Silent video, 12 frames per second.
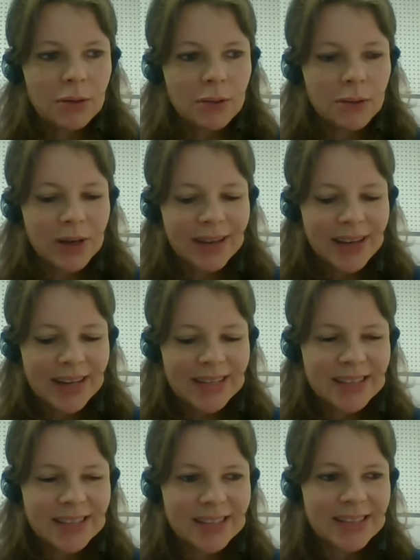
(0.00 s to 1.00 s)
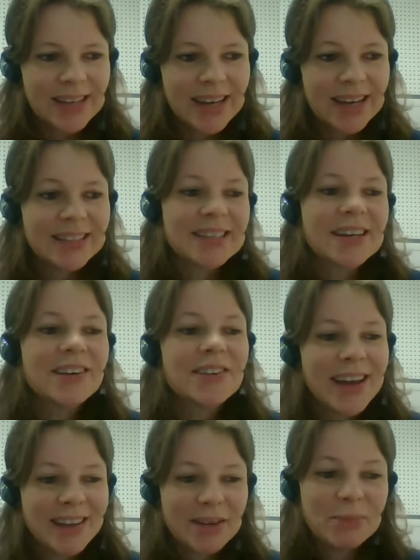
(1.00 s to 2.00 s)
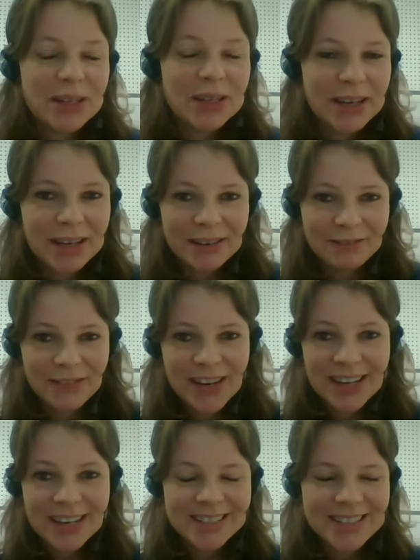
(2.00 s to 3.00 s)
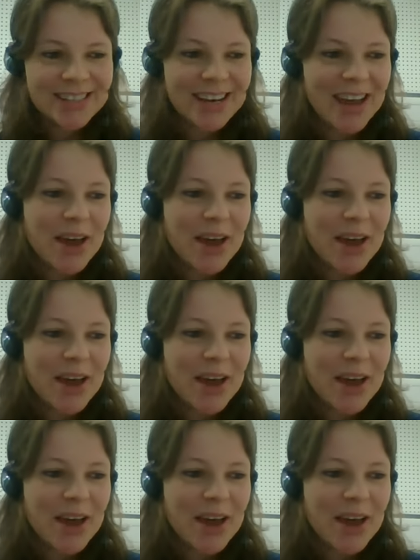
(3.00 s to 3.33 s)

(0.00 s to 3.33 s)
Oh, it's, it's incredibly varied.